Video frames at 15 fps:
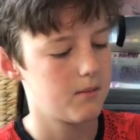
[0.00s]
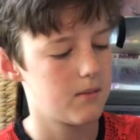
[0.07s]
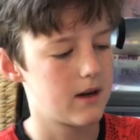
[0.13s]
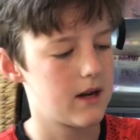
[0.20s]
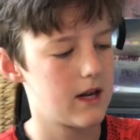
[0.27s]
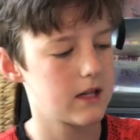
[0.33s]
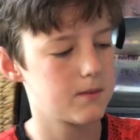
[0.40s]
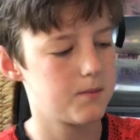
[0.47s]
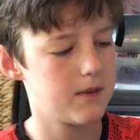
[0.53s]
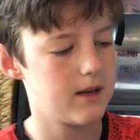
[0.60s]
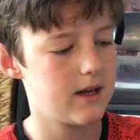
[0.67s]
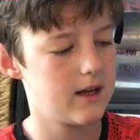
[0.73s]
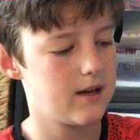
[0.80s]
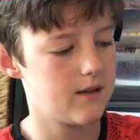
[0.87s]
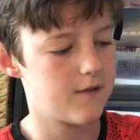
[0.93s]
My next
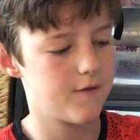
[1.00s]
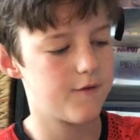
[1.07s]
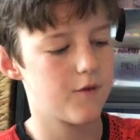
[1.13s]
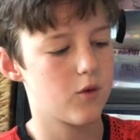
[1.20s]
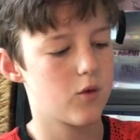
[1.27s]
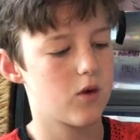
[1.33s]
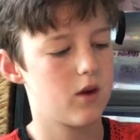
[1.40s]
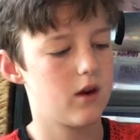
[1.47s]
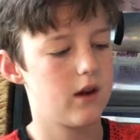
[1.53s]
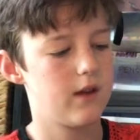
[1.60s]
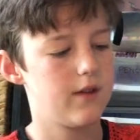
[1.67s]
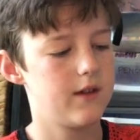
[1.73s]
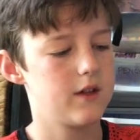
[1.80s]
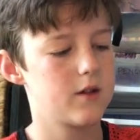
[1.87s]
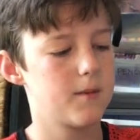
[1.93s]
bait
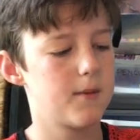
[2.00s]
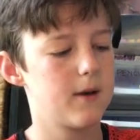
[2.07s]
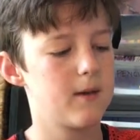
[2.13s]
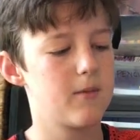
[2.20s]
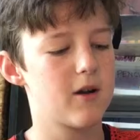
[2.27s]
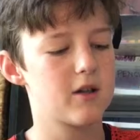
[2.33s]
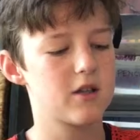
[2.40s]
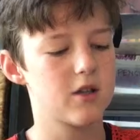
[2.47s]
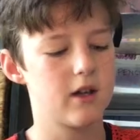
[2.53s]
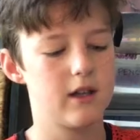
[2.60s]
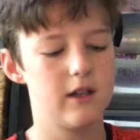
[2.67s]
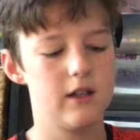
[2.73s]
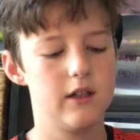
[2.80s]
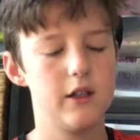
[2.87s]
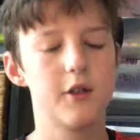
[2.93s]
these are pretty much
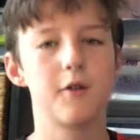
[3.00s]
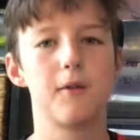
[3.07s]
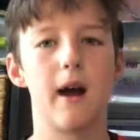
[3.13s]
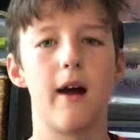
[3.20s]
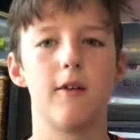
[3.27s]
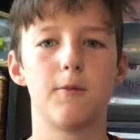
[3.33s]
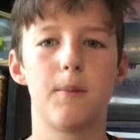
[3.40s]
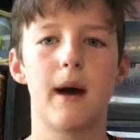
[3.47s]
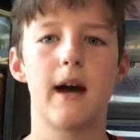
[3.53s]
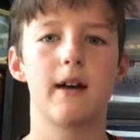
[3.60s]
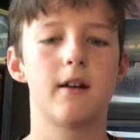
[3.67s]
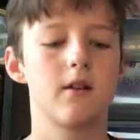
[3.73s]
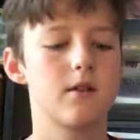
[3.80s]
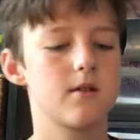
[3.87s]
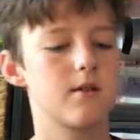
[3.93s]
like year-round
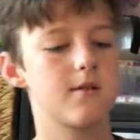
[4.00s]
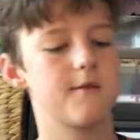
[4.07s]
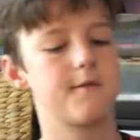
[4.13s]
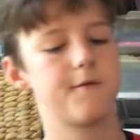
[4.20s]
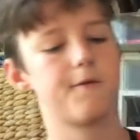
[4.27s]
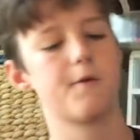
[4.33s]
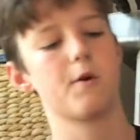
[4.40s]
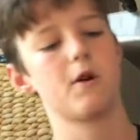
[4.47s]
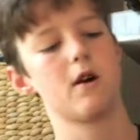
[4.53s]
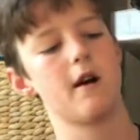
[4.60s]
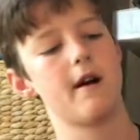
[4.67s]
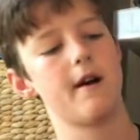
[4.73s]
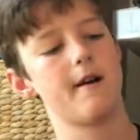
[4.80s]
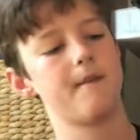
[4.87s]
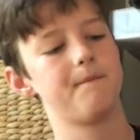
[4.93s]
patterns
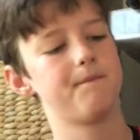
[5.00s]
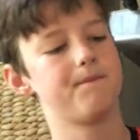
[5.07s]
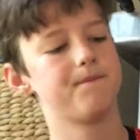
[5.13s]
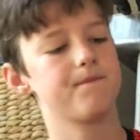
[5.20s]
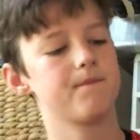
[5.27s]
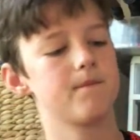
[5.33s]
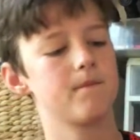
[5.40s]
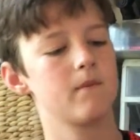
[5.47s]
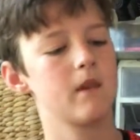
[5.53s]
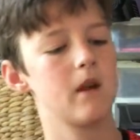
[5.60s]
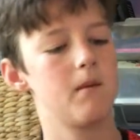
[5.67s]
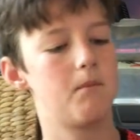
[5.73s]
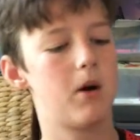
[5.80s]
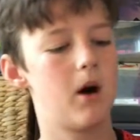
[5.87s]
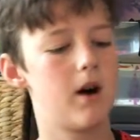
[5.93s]
for
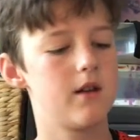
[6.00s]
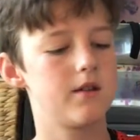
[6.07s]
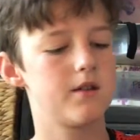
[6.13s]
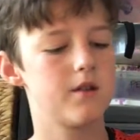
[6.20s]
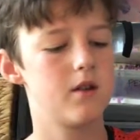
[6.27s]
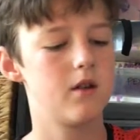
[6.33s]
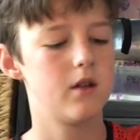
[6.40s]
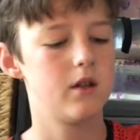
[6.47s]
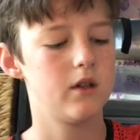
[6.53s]
ponds,